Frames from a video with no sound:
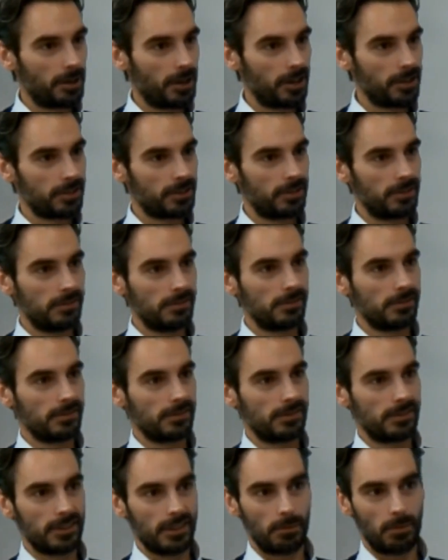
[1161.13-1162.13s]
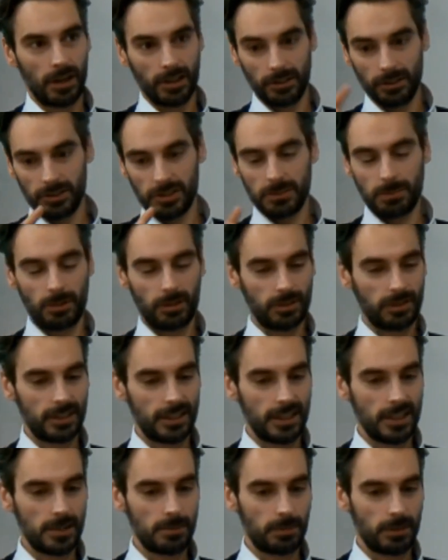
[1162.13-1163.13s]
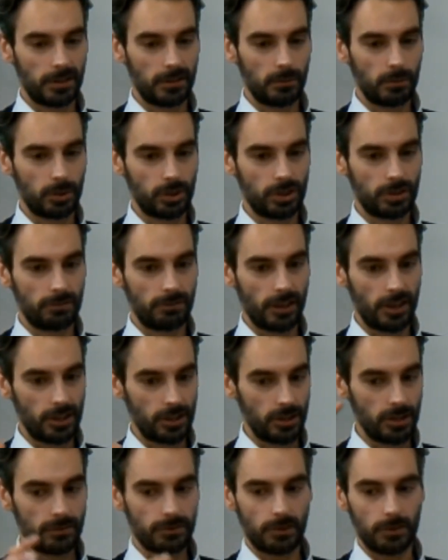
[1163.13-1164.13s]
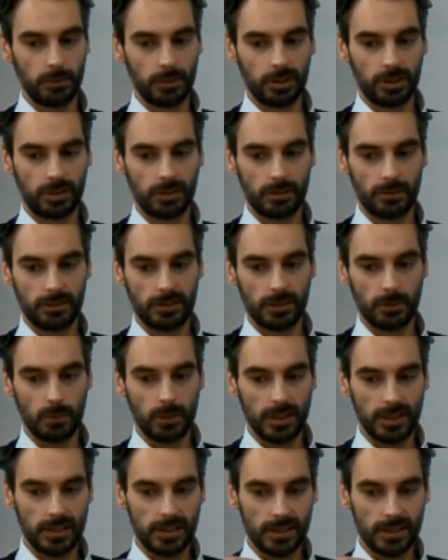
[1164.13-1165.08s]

person, they might not spot these, but which are very useful and which obviously we